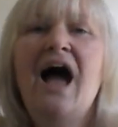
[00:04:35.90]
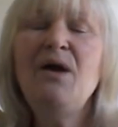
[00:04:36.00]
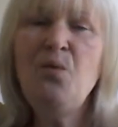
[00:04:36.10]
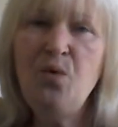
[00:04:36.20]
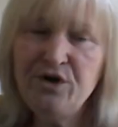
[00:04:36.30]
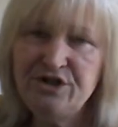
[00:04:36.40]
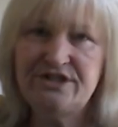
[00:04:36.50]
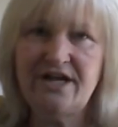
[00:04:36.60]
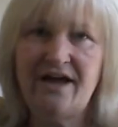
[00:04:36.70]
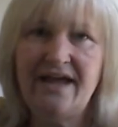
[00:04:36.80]
I
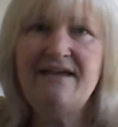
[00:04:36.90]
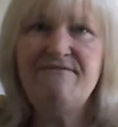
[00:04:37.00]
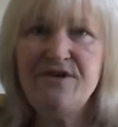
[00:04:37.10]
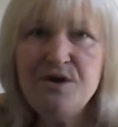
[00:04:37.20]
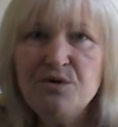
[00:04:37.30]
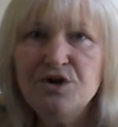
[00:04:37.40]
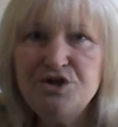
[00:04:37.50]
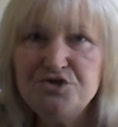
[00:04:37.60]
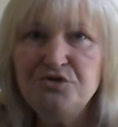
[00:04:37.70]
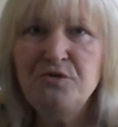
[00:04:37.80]
wonder if you can
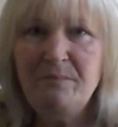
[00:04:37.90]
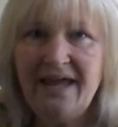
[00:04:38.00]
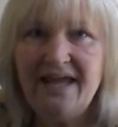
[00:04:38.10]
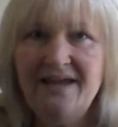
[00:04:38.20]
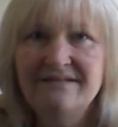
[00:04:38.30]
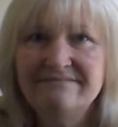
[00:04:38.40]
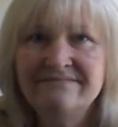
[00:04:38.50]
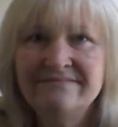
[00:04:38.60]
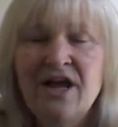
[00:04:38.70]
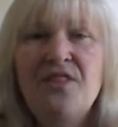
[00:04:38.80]
draw me
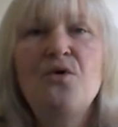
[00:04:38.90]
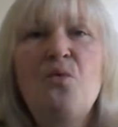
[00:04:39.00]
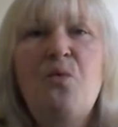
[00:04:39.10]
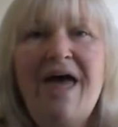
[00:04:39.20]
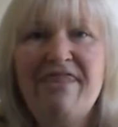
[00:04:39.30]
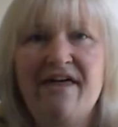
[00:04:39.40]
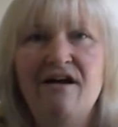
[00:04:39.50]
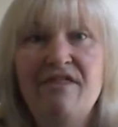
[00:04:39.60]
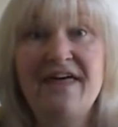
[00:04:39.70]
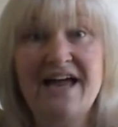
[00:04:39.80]
the
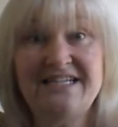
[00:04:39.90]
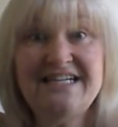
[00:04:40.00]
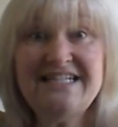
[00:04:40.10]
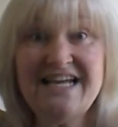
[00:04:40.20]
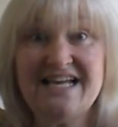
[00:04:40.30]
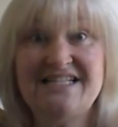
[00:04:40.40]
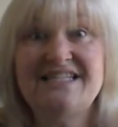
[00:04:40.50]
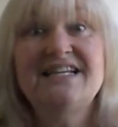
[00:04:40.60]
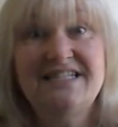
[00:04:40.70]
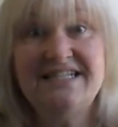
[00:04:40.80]
weather that it is
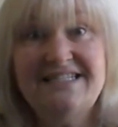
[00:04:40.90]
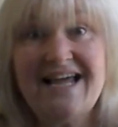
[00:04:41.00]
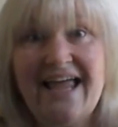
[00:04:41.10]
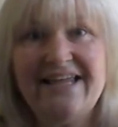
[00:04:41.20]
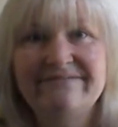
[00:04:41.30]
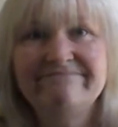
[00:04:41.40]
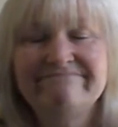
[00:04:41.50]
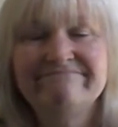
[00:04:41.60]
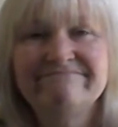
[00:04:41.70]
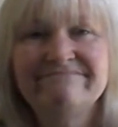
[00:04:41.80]
today.
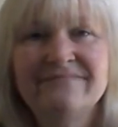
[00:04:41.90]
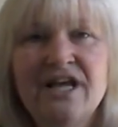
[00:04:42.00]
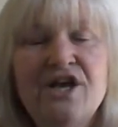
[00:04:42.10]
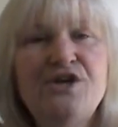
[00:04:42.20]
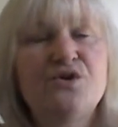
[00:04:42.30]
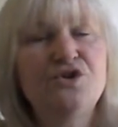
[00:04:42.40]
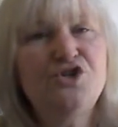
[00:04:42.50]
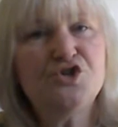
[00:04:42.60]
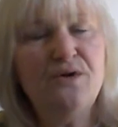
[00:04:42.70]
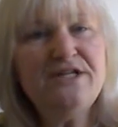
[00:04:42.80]
You can
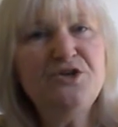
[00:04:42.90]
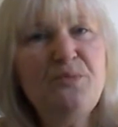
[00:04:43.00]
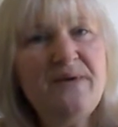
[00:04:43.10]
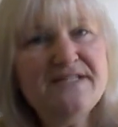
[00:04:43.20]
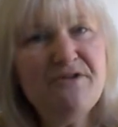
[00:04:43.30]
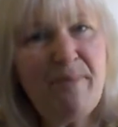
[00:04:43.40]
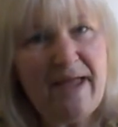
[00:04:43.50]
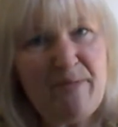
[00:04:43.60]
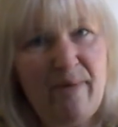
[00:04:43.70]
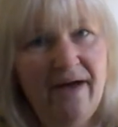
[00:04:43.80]
draw it on a piece of
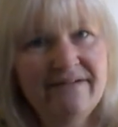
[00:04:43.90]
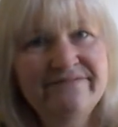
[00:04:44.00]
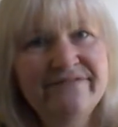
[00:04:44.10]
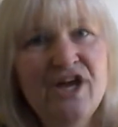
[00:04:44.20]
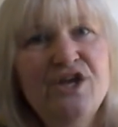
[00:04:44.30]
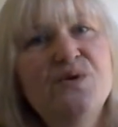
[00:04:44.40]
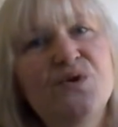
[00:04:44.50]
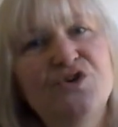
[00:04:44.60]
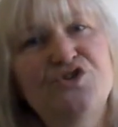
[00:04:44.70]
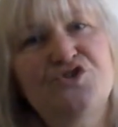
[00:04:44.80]
paper. You
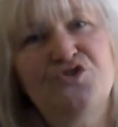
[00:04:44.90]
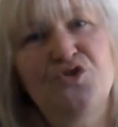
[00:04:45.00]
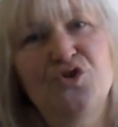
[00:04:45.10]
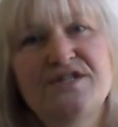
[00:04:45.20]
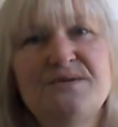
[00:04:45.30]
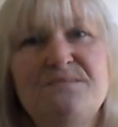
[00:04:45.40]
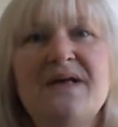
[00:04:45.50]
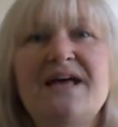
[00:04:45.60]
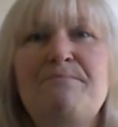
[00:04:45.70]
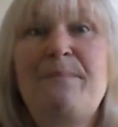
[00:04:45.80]
can draw
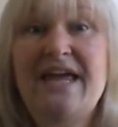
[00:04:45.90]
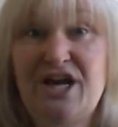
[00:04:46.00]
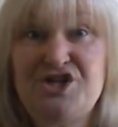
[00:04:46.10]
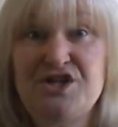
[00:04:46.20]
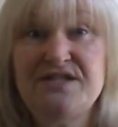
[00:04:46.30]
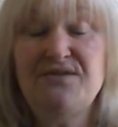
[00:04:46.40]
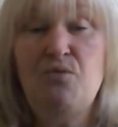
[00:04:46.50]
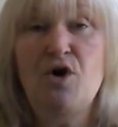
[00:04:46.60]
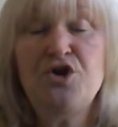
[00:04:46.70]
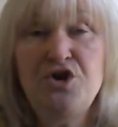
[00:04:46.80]
some pictures of
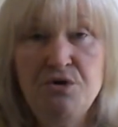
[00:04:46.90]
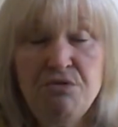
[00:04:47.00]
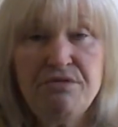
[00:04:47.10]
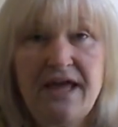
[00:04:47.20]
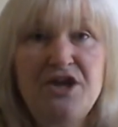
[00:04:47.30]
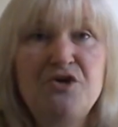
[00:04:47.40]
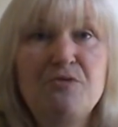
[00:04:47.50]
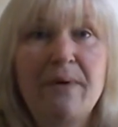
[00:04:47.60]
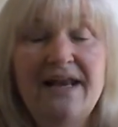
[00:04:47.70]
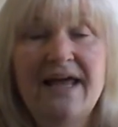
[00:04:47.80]
what you think you
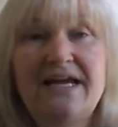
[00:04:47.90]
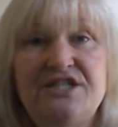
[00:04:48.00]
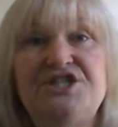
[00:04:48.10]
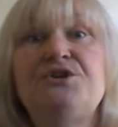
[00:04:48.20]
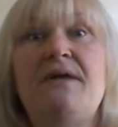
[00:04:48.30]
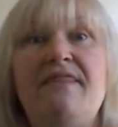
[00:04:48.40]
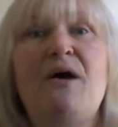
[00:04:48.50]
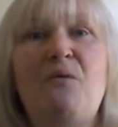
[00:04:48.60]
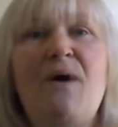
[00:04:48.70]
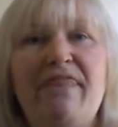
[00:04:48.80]
might like to do in
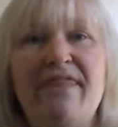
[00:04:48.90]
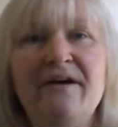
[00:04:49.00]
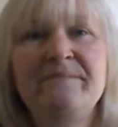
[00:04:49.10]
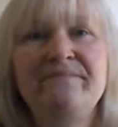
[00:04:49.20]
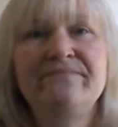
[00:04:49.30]
that weather.